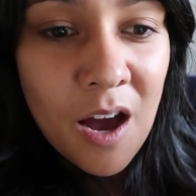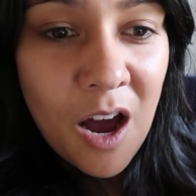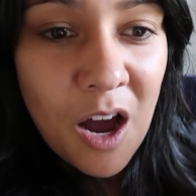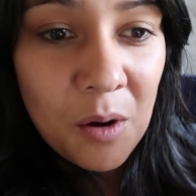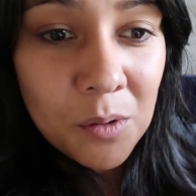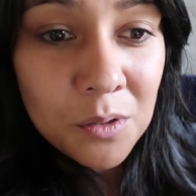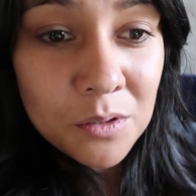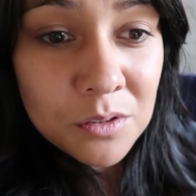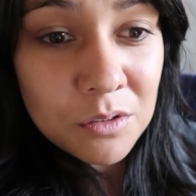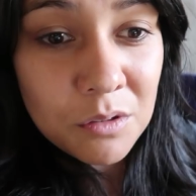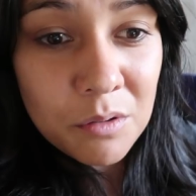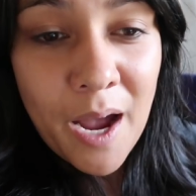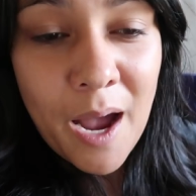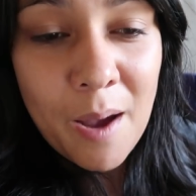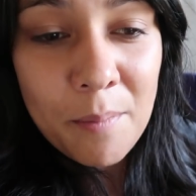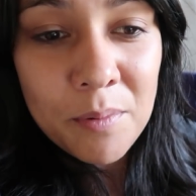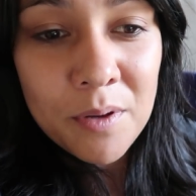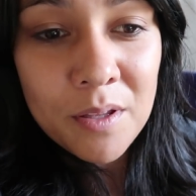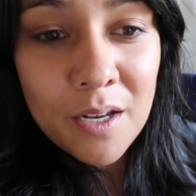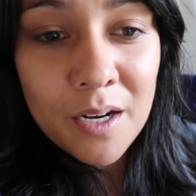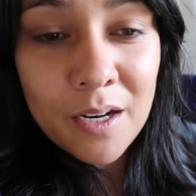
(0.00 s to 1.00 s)
I'm also
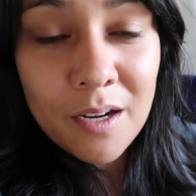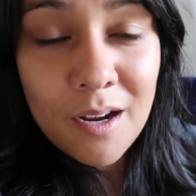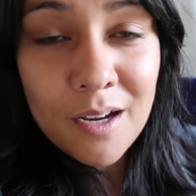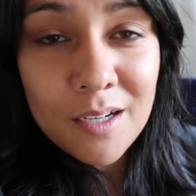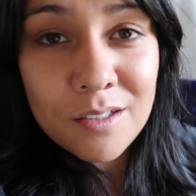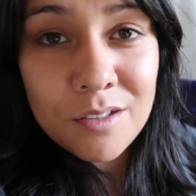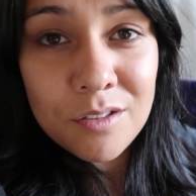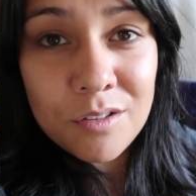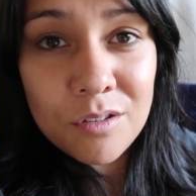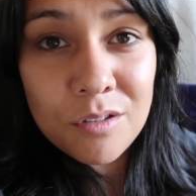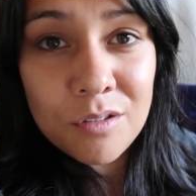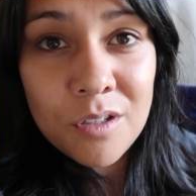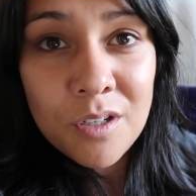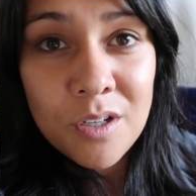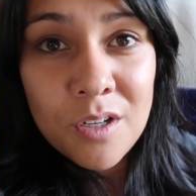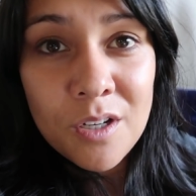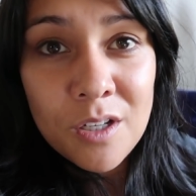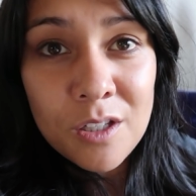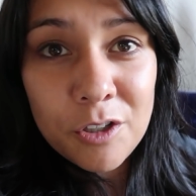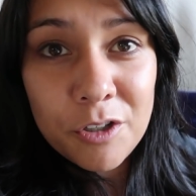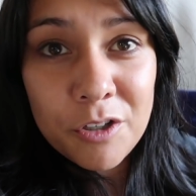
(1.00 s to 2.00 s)
happy that I got to
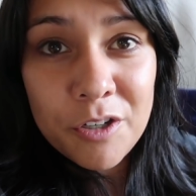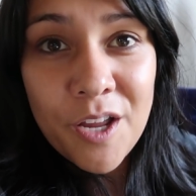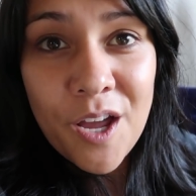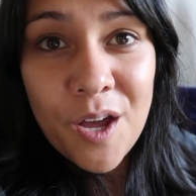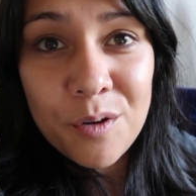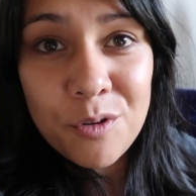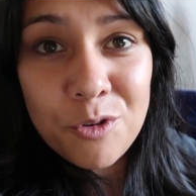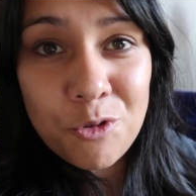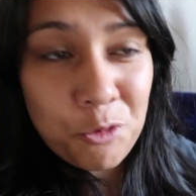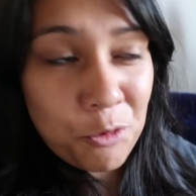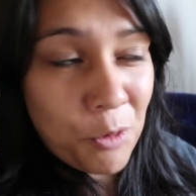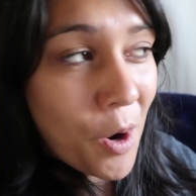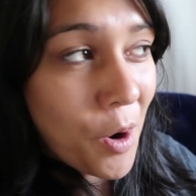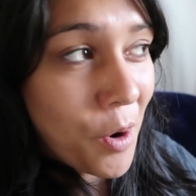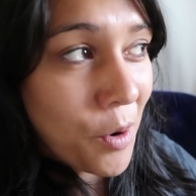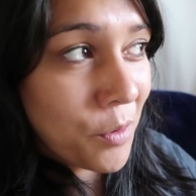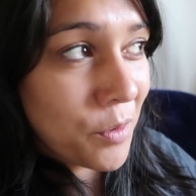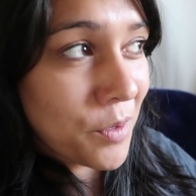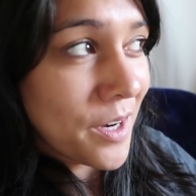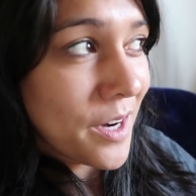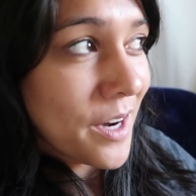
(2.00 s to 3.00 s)
learn how to
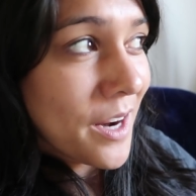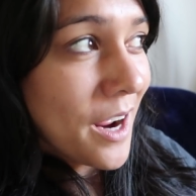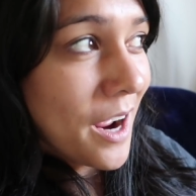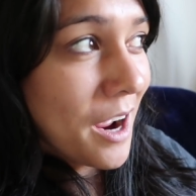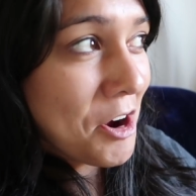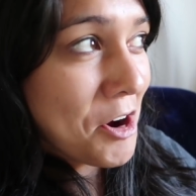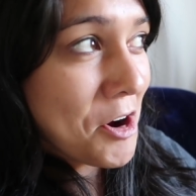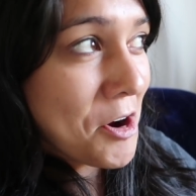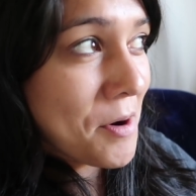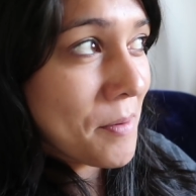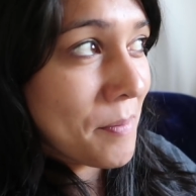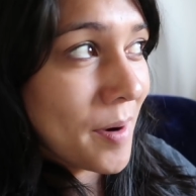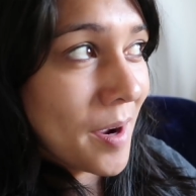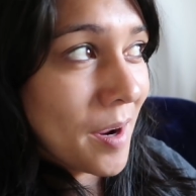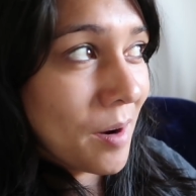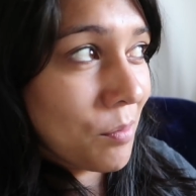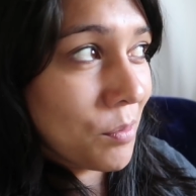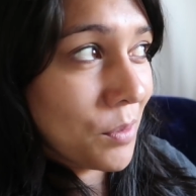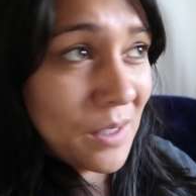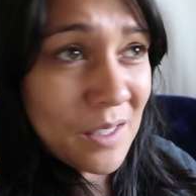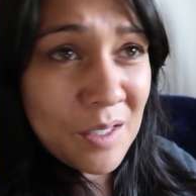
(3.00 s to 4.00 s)
drone. Um, I
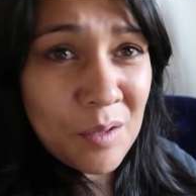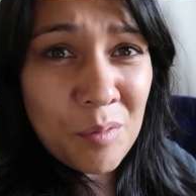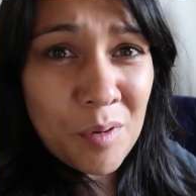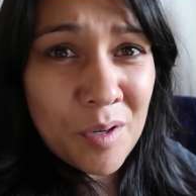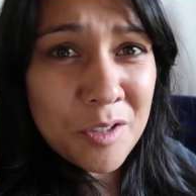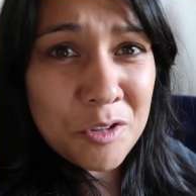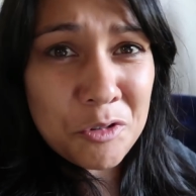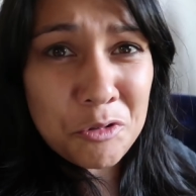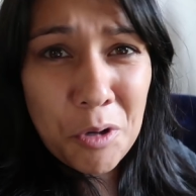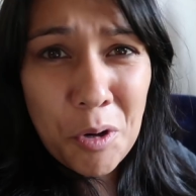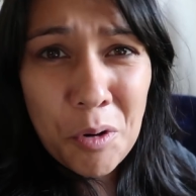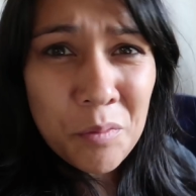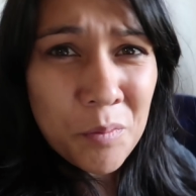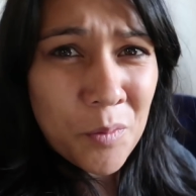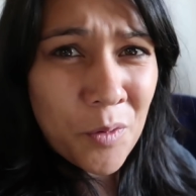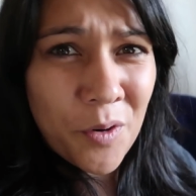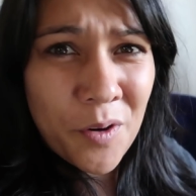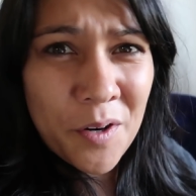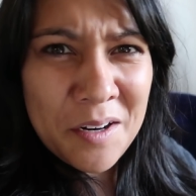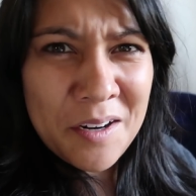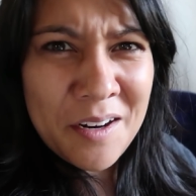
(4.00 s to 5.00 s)
really want to drone
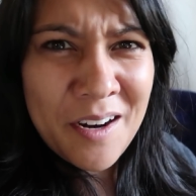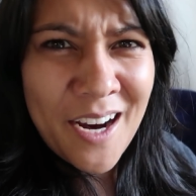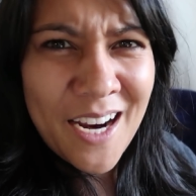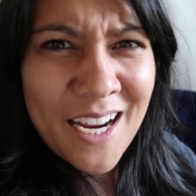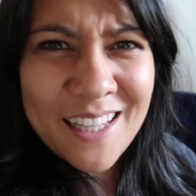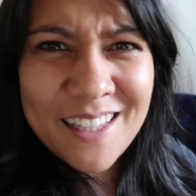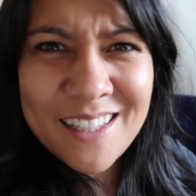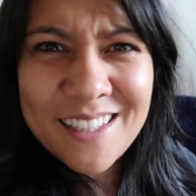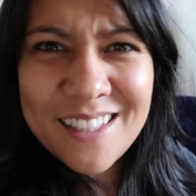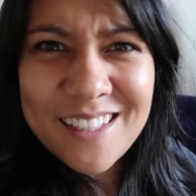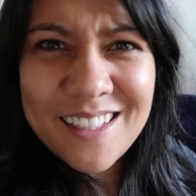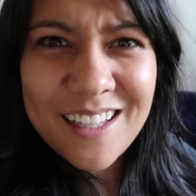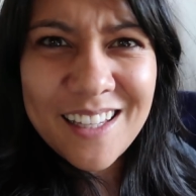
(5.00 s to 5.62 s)
more. I